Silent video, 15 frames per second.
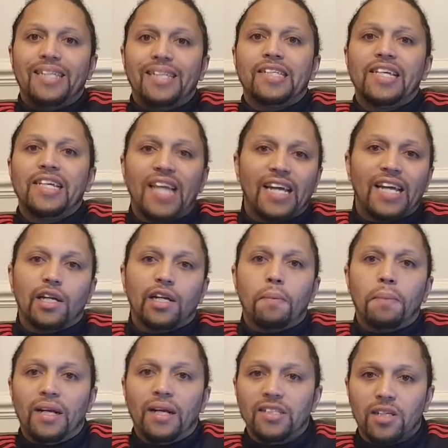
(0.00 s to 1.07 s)
Is he then going to
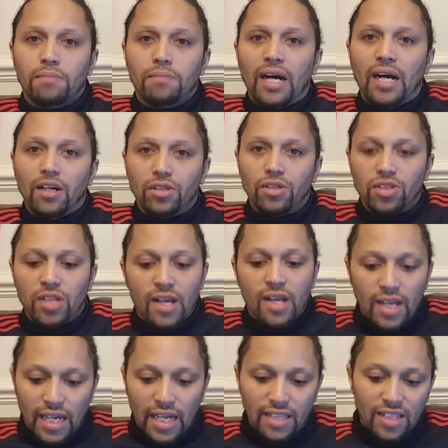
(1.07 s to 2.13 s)
play Ceballos
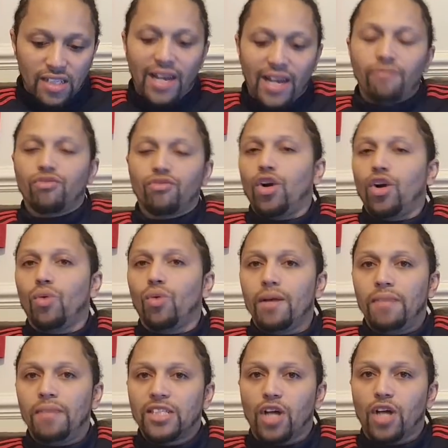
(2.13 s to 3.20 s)
in the 10 role where
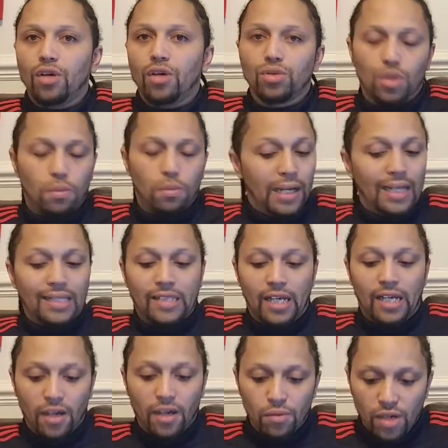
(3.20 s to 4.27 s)
Mesut Ozil plays? I
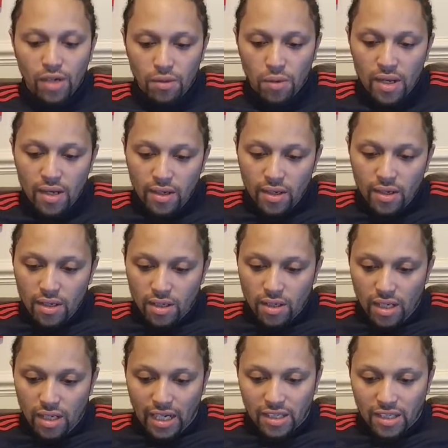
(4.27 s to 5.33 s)
don't know.
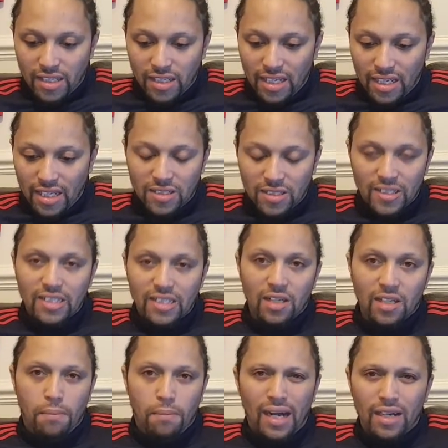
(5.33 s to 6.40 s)
I think they see
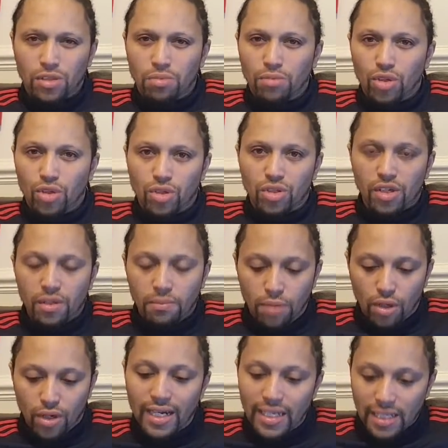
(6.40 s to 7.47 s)
Ceballos more as a
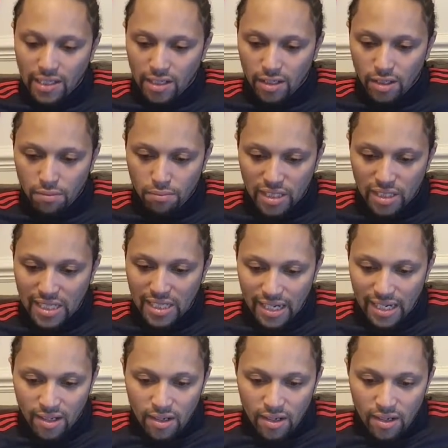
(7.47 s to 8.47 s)
number 8 than a number 10.